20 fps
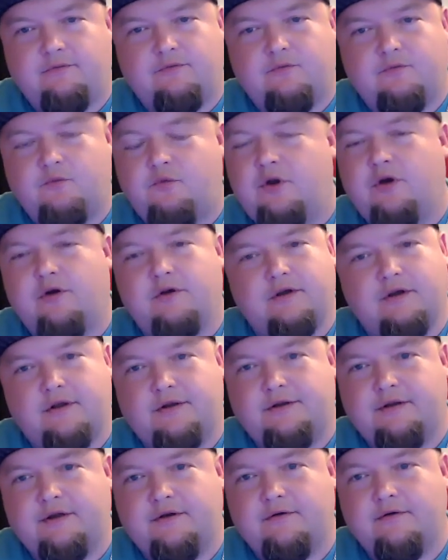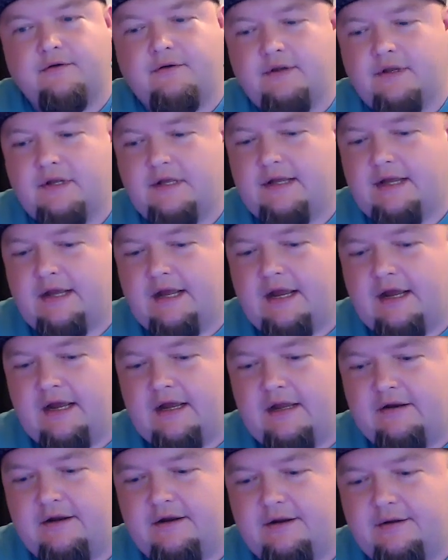real good dude,
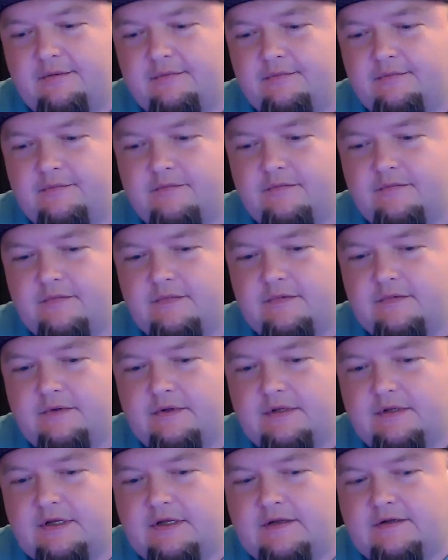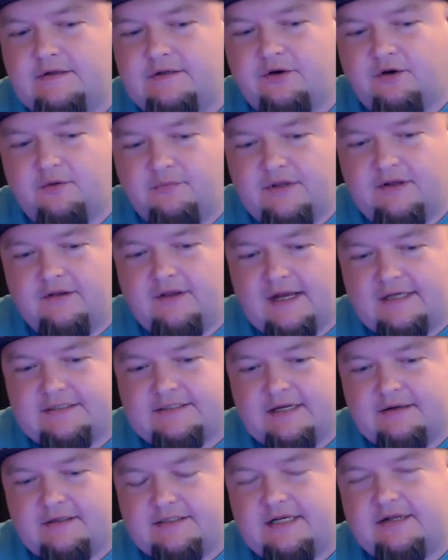and um, he told me the
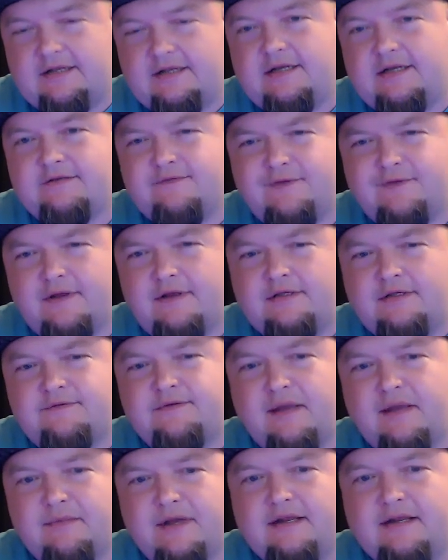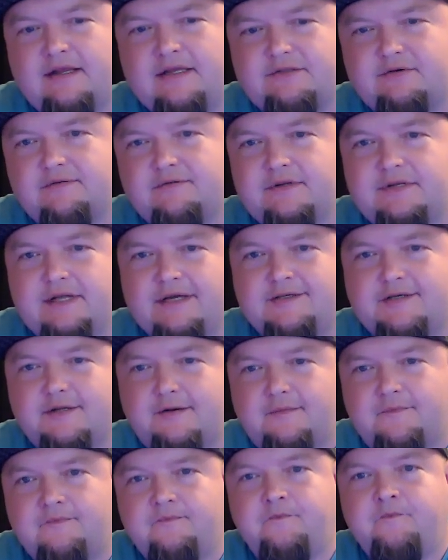last time cause had, his his family had a history of addiction
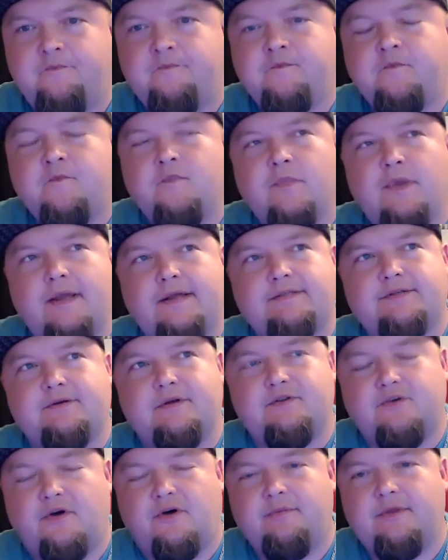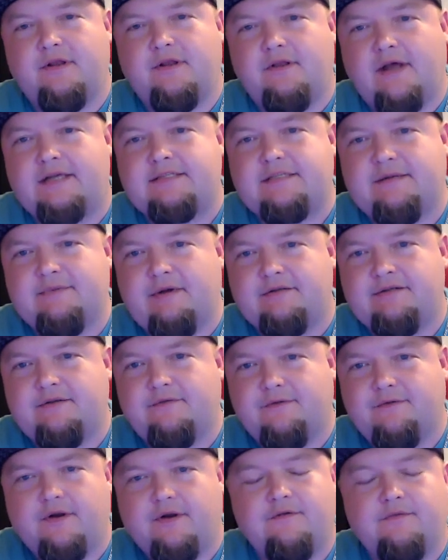and so he told me the last time I was in
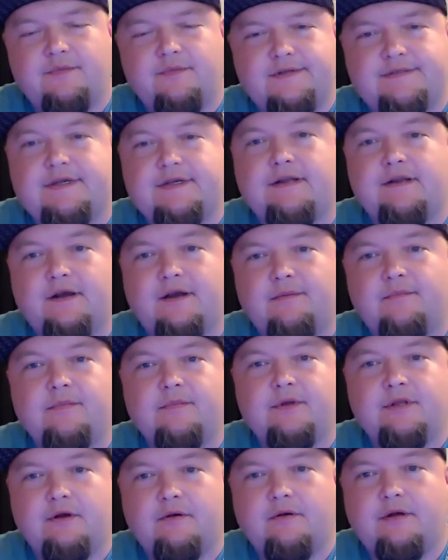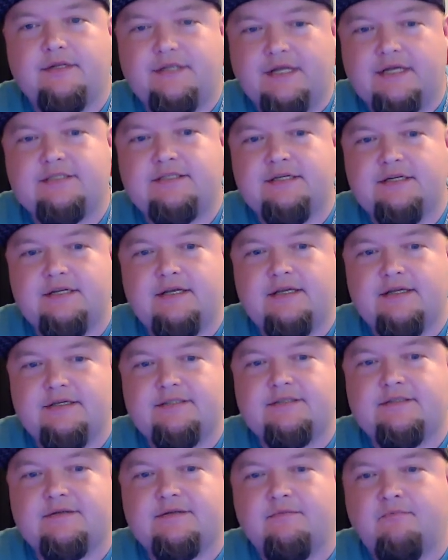front of him, he said, um, you know, addiction
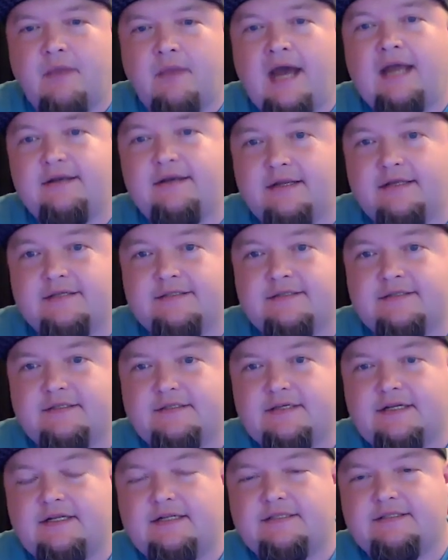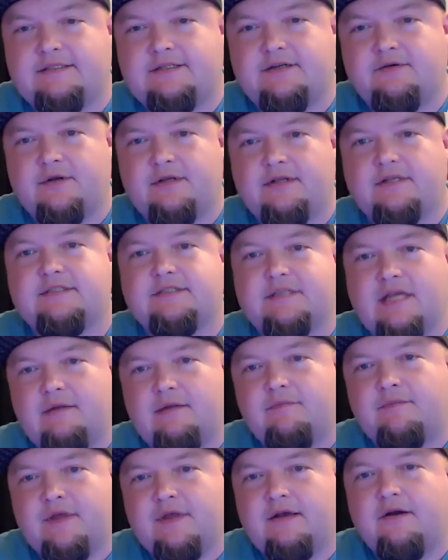is madness. He said, it's doing the
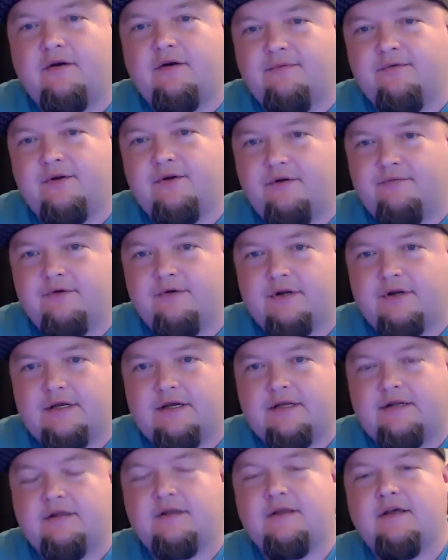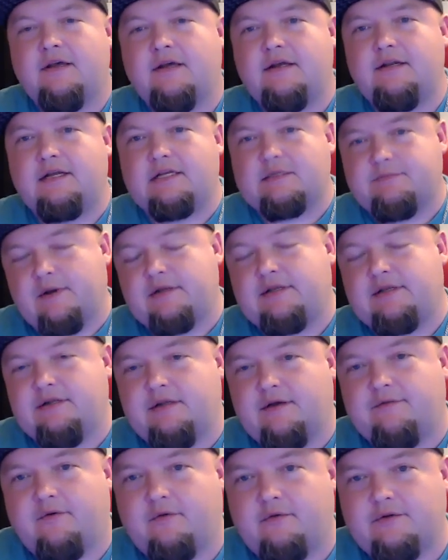same thing over and over again and expecting
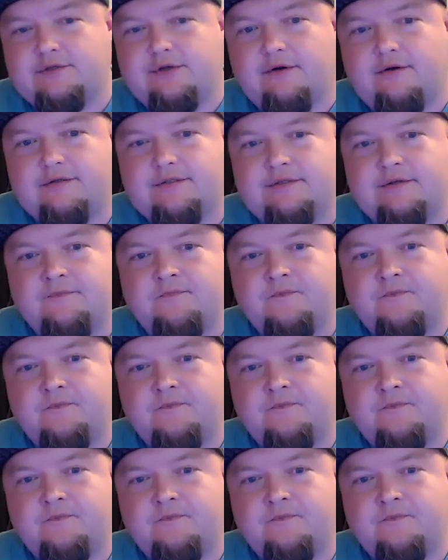different results.